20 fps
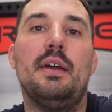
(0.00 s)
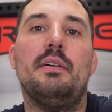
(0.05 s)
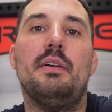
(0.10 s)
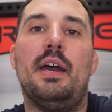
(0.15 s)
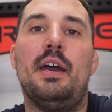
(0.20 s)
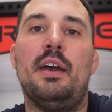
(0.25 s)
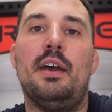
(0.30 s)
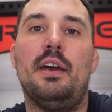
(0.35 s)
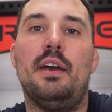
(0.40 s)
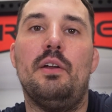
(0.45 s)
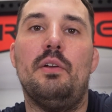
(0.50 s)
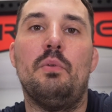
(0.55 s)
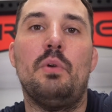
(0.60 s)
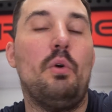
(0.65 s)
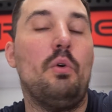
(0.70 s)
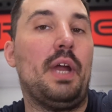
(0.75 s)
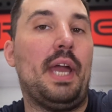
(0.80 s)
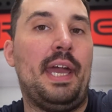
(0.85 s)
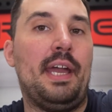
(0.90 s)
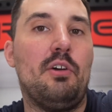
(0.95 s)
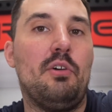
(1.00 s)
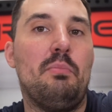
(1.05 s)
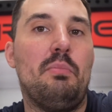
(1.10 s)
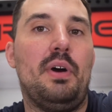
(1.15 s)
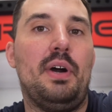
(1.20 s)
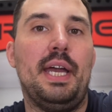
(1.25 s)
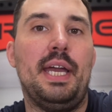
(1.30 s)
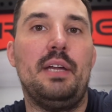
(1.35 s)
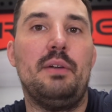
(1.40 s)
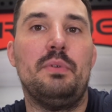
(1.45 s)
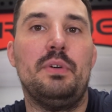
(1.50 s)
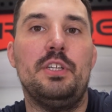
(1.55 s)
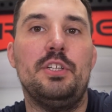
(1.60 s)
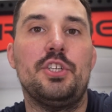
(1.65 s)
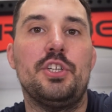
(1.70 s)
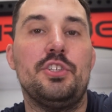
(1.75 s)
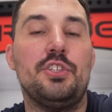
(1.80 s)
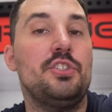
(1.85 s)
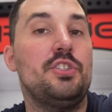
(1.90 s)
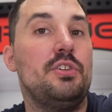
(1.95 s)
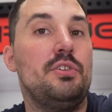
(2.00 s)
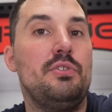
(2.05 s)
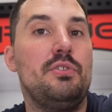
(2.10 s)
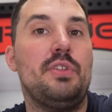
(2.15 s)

Rogue Echo bike will just do